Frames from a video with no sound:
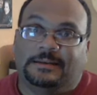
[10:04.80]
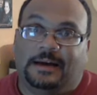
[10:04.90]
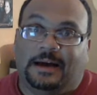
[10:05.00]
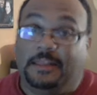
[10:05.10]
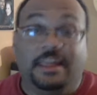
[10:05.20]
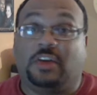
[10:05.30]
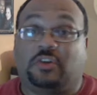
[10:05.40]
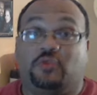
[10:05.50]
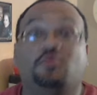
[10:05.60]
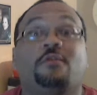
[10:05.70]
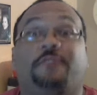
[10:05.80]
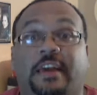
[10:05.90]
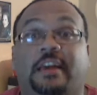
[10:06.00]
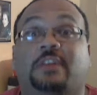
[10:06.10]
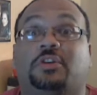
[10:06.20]
I think as Sooner
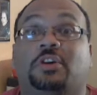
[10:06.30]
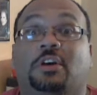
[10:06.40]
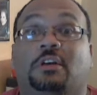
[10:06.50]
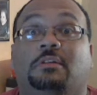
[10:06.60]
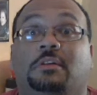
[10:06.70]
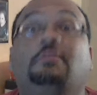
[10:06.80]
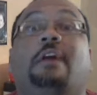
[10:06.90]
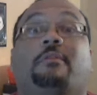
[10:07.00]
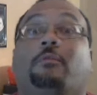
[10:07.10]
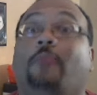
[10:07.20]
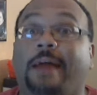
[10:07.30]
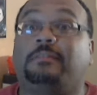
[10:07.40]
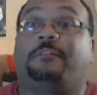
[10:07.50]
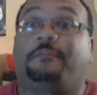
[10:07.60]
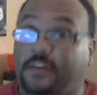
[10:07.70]
fans, you have a right
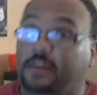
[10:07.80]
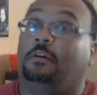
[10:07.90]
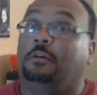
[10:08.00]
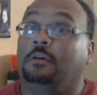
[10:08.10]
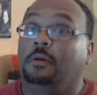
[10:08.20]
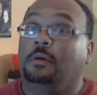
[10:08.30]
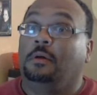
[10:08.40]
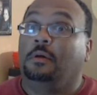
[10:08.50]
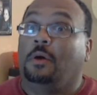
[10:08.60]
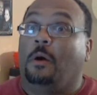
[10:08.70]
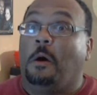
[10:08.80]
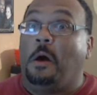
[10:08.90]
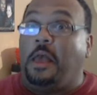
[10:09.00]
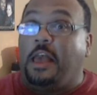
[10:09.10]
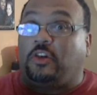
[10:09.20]
to feel
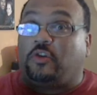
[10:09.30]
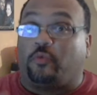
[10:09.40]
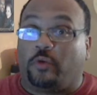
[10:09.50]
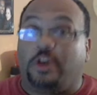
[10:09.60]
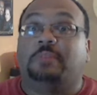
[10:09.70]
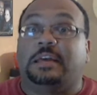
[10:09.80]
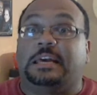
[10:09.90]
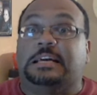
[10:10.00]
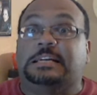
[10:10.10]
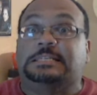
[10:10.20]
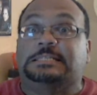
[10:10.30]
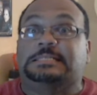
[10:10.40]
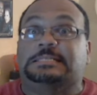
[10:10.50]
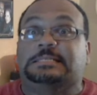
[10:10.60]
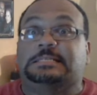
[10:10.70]
extremely
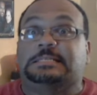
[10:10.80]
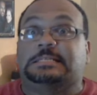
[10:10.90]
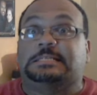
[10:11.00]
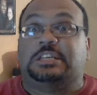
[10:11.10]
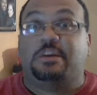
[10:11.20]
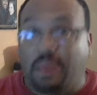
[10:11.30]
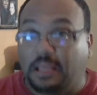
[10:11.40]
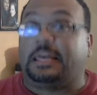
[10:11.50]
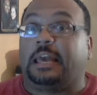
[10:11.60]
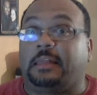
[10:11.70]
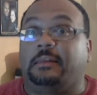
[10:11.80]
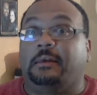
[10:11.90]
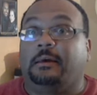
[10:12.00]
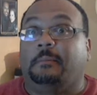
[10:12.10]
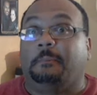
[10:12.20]
humiliated
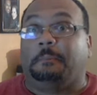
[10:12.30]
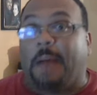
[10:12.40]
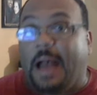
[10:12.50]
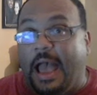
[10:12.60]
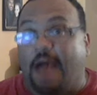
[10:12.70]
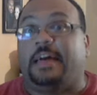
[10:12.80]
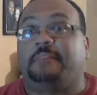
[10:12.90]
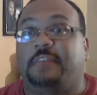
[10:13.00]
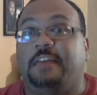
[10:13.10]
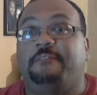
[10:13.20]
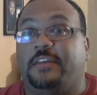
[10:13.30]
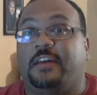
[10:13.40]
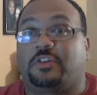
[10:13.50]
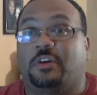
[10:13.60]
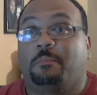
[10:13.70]
by how that
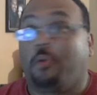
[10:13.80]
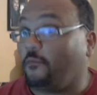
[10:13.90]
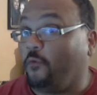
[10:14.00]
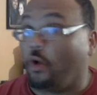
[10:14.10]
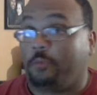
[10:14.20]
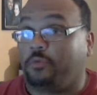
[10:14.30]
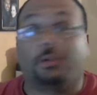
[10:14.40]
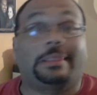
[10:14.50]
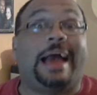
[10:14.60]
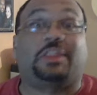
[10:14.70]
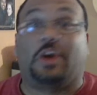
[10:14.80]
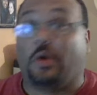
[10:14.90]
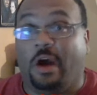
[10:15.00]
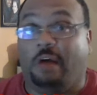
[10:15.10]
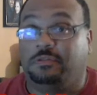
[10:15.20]
defense performed, or lack
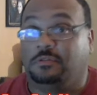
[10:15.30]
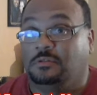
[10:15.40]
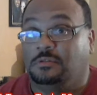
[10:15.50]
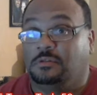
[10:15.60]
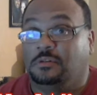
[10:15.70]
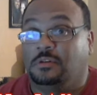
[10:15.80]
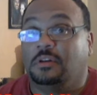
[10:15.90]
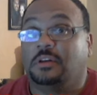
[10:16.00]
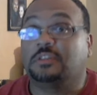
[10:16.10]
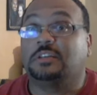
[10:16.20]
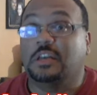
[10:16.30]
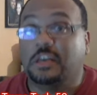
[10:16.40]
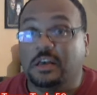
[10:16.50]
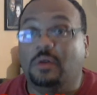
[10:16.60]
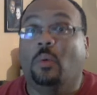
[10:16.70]
thereof, because
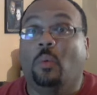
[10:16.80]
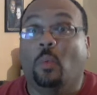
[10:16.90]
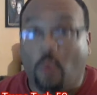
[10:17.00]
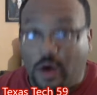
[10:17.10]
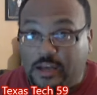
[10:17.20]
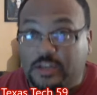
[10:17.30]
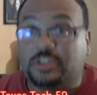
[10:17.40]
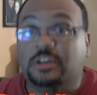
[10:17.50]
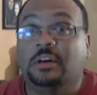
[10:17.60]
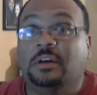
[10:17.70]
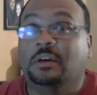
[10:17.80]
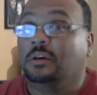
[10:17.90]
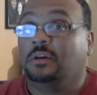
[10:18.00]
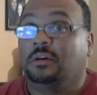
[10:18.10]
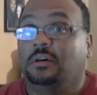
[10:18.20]
it was
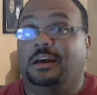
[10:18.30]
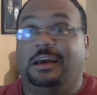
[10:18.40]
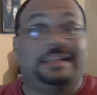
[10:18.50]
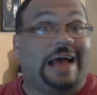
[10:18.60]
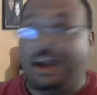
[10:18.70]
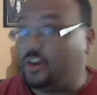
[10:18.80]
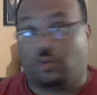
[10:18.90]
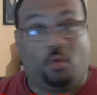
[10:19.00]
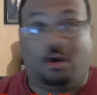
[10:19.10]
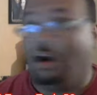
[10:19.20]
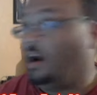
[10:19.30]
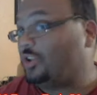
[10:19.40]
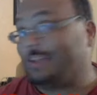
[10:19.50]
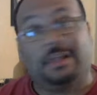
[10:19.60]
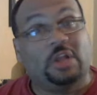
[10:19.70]
an eyesore all
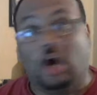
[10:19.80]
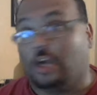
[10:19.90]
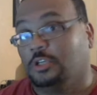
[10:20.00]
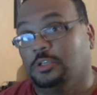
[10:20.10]
night long.